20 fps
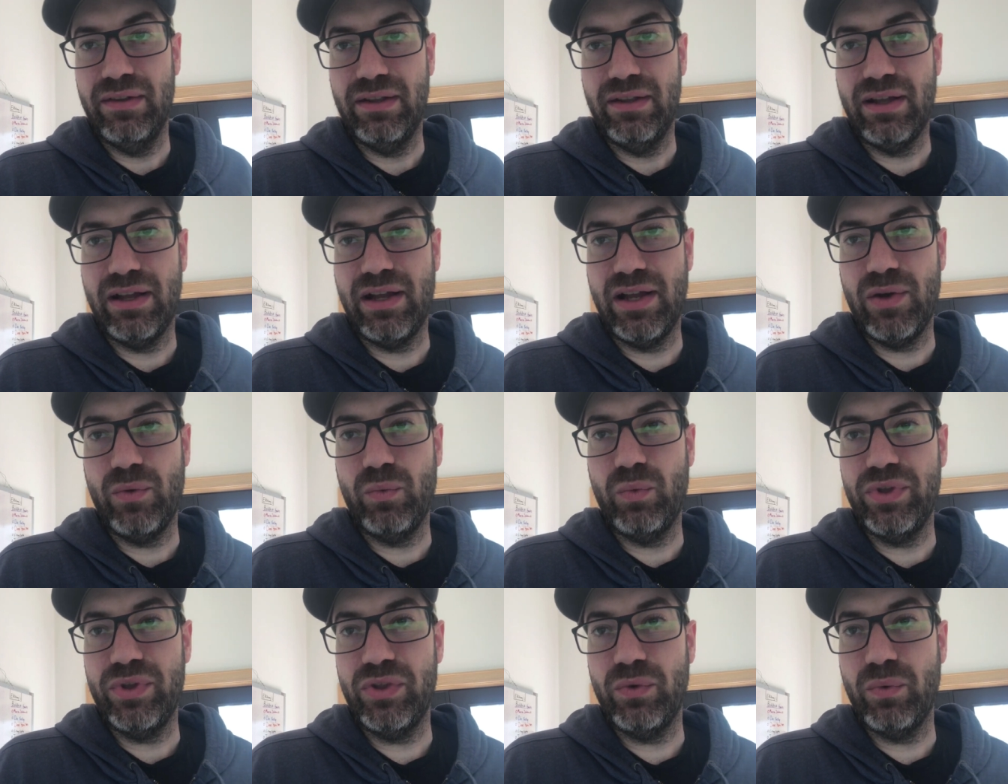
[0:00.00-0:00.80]
uh,
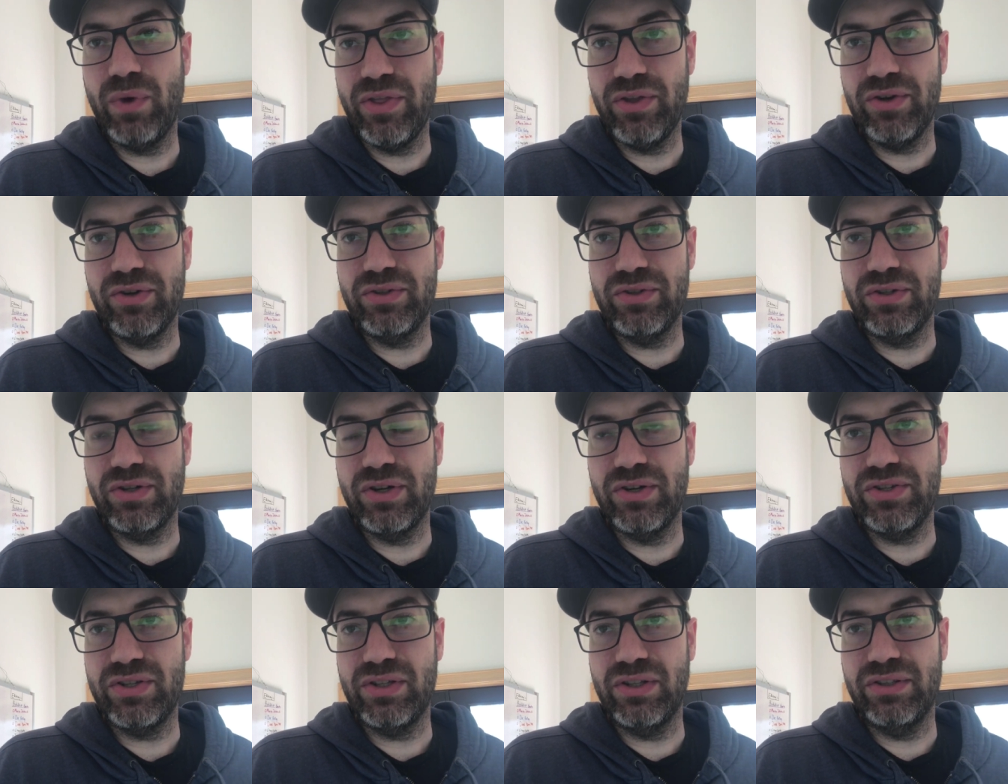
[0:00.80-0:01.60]
when the weather
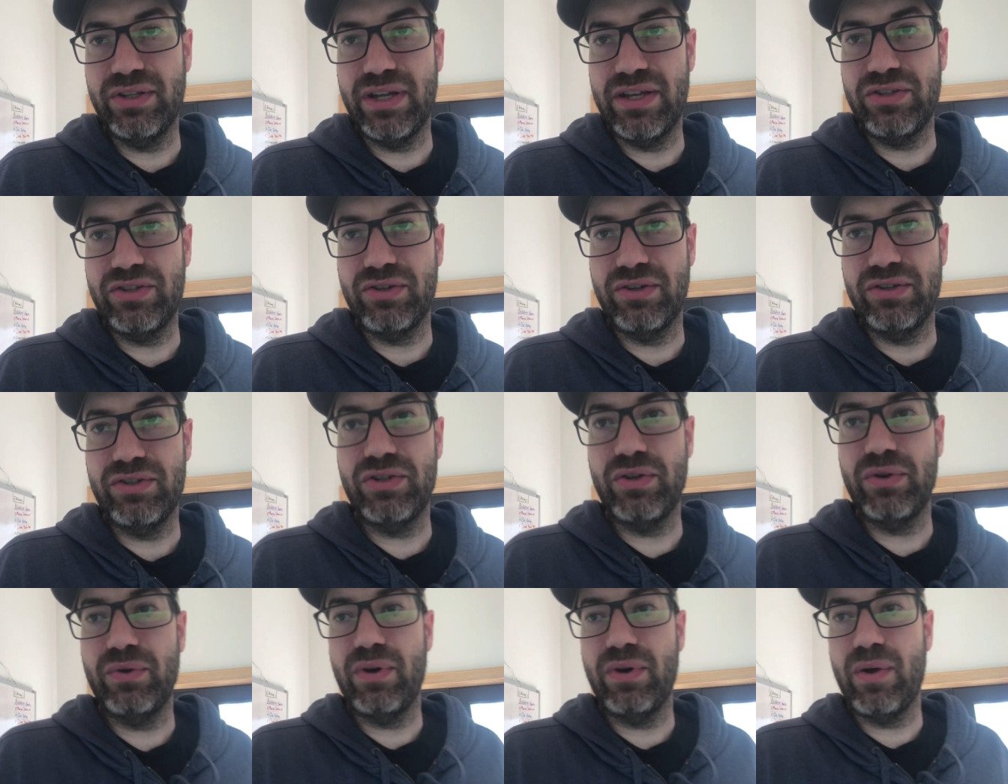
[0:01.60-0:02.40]
turns a little nicer. And
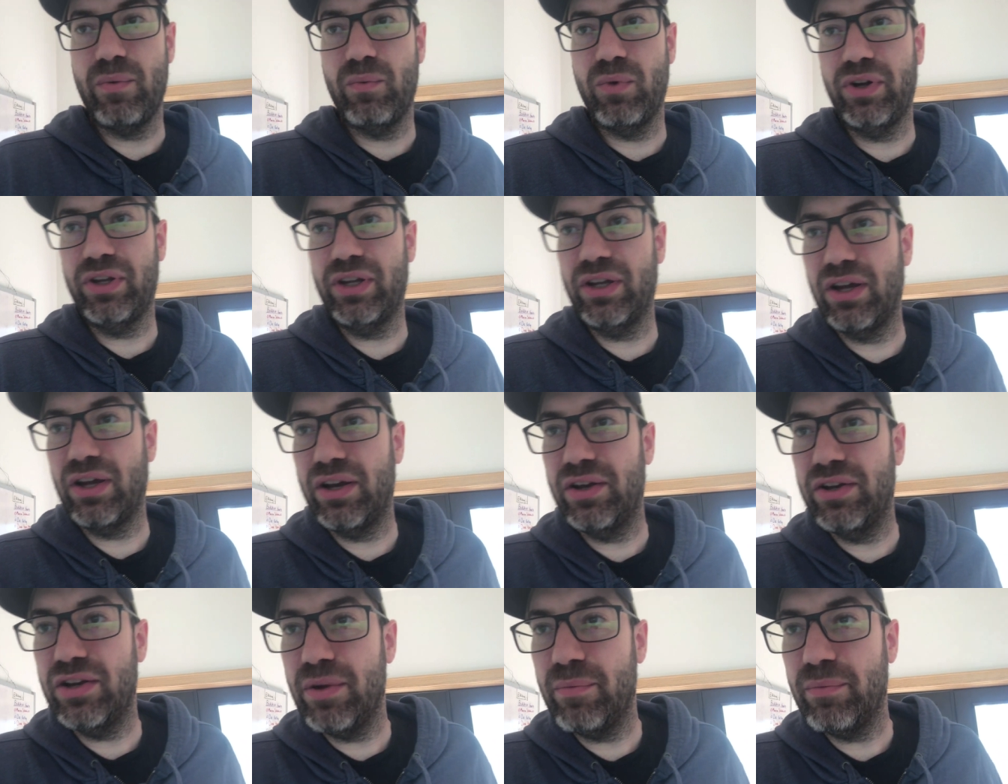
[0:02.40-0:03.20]
so I'm working on a
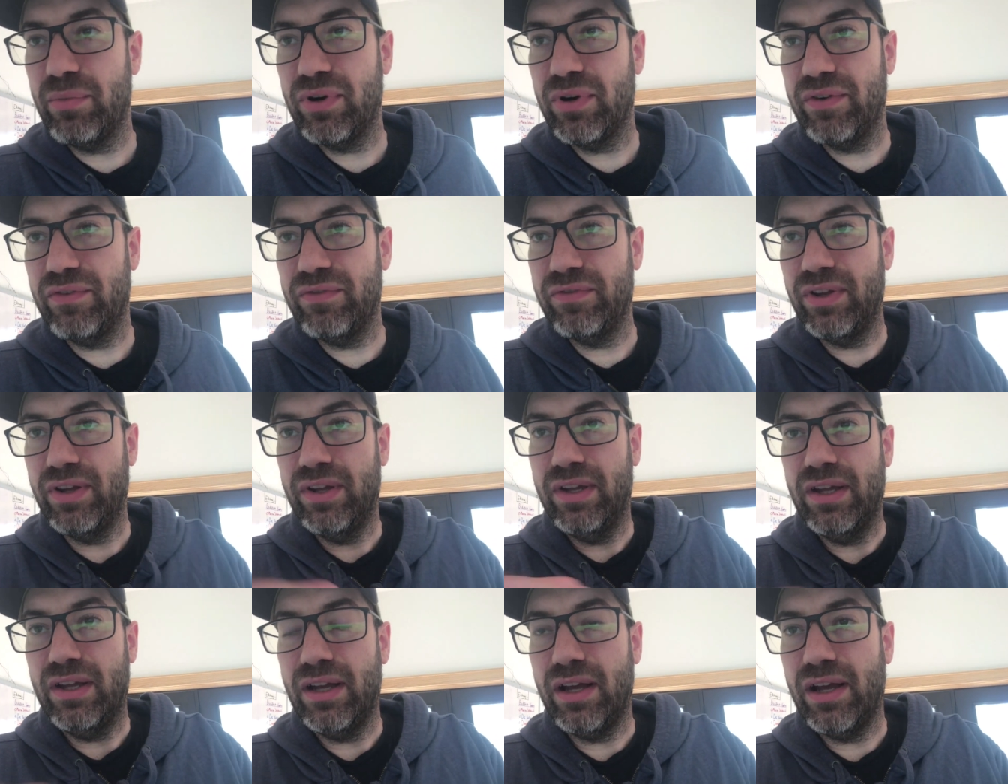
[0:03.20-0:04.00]
number of
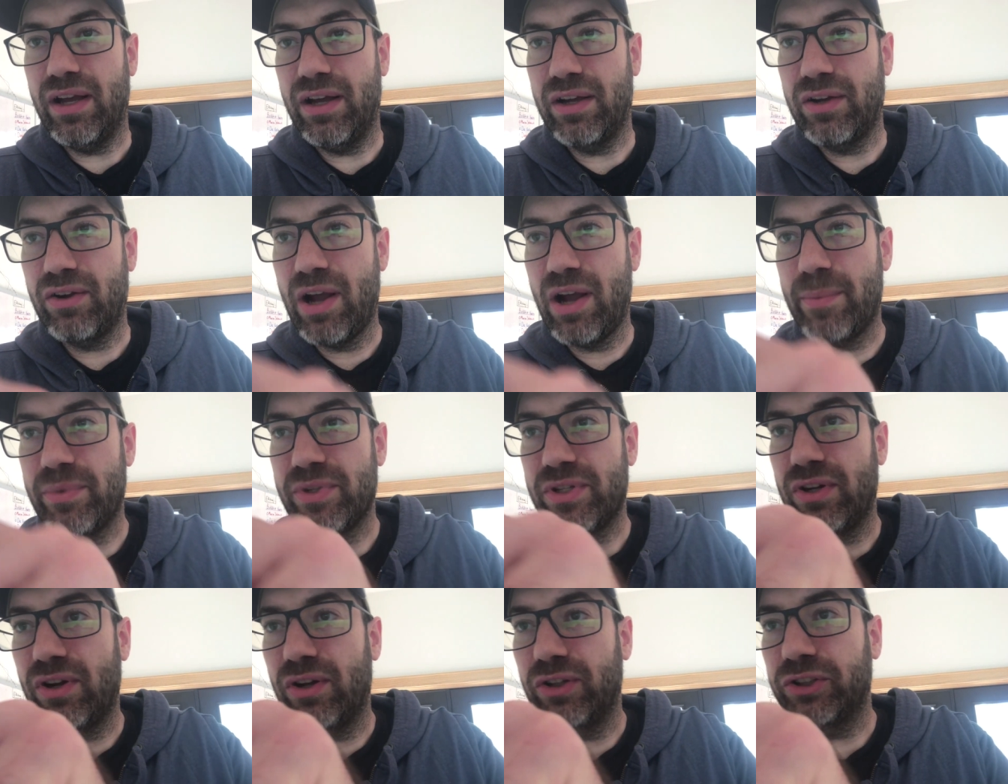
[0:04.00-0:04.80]
uh, crops
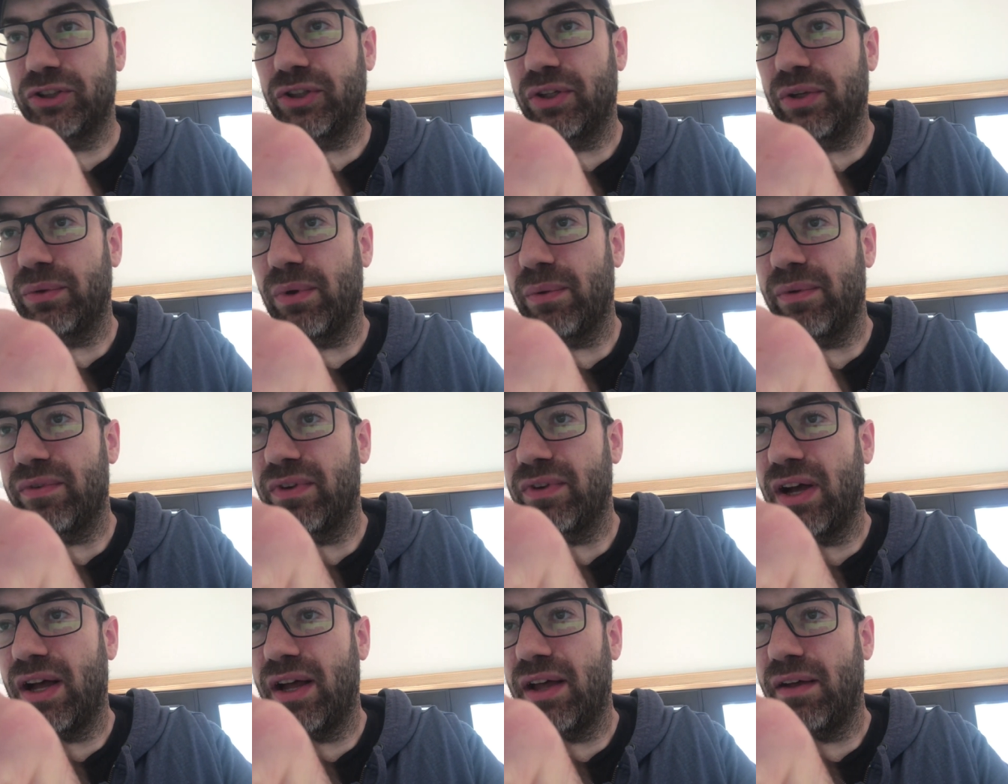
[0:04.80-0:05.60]
here. I'll show you what we've
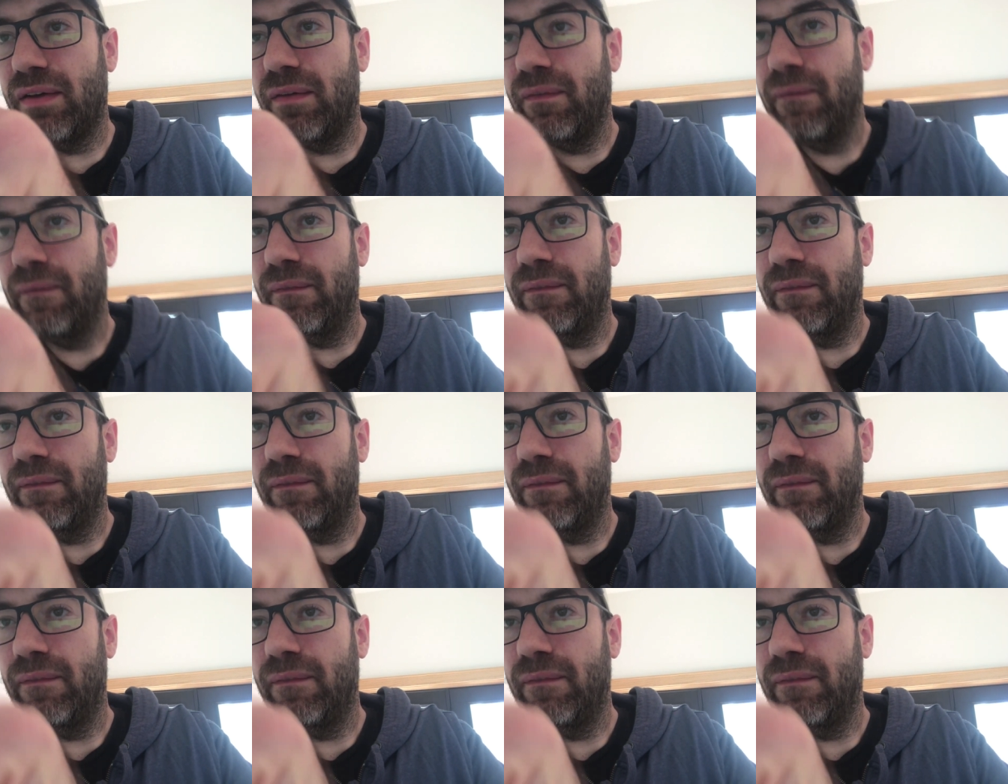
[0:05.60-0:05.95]
got.